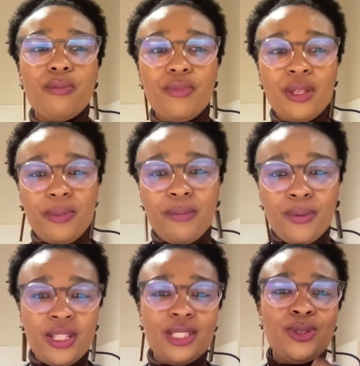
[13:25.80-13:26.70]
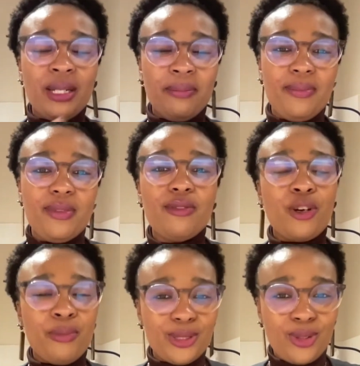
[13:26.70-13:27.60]
the people that you have
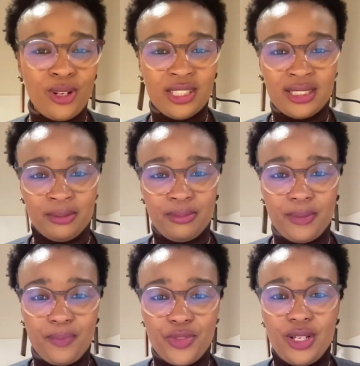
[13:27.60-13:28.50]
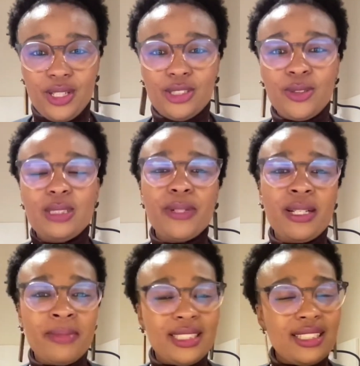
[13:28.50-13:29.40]
from your scholarship. So it's pretty
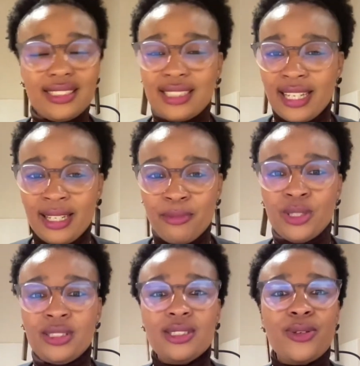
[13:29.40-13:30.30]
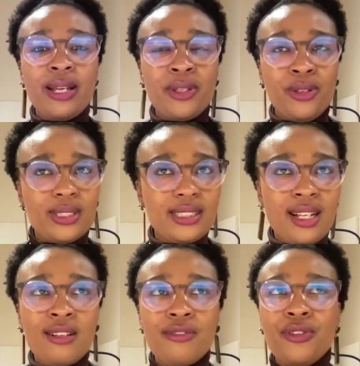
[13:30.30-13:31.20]
much the same. You're describing
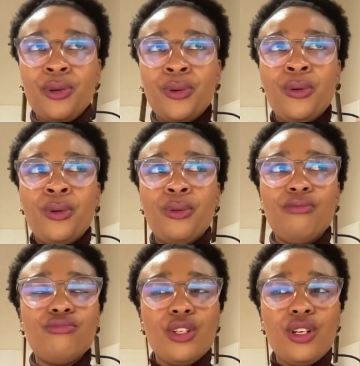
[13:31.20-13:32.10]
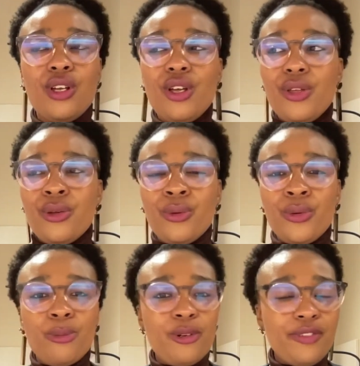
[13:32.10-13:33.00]
yourself, your
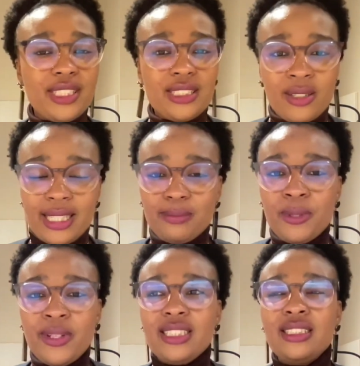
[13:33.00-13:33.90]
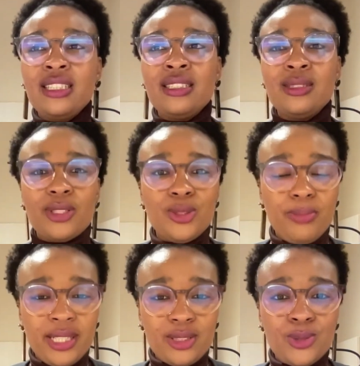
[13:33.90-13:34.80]
professional aspirations, what you
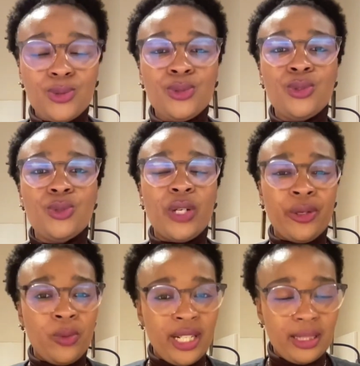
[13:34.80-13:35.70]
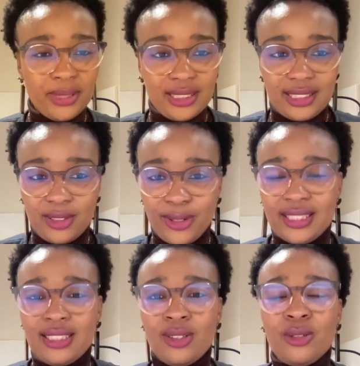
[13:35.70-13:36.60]
plan to do, why you want to be
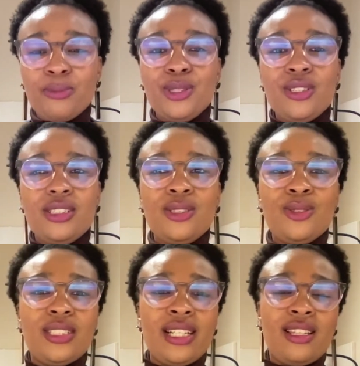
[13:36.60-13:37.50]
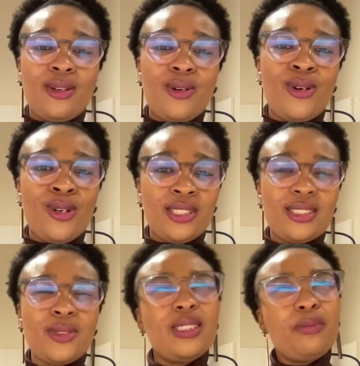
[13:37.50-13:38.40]
granted an opportunity to take the course.
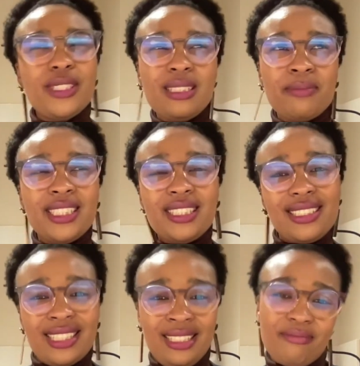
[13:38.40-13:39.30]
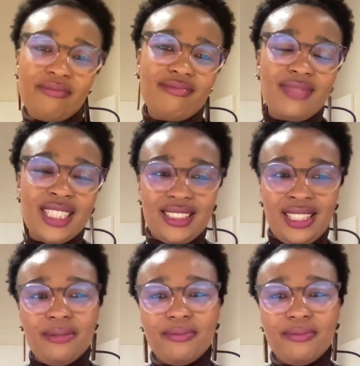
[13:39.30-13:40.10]
So it's pretty much the same, I'd say.